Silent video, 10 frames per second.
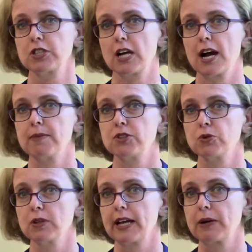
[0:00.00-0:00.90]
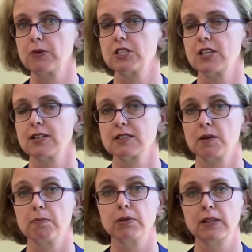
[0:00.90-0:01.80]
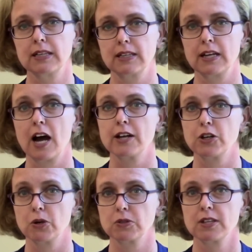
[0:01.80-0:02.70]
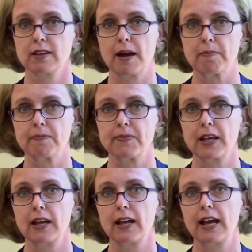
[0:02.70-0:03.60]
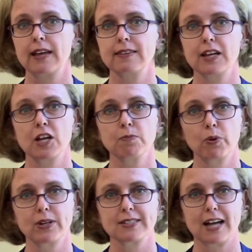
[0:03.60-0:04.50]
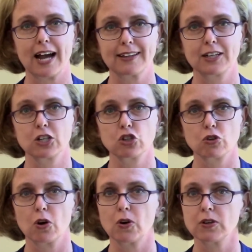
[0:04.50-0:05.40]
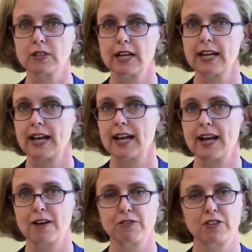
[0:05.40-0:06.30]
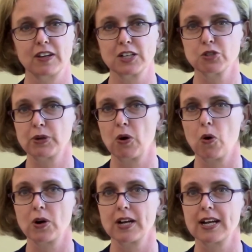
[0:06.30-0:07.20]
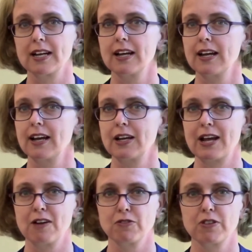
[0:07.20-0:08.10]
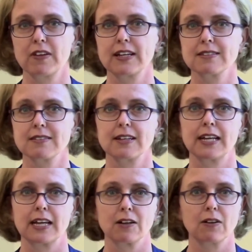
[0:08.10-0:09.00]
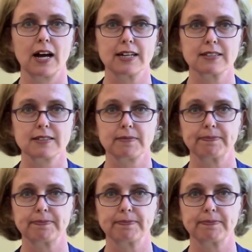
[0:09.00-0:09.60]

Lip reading: time to a language that is completely unknown to them. And the input is highly controlled, and everything is recorded, and everything is then analyzed.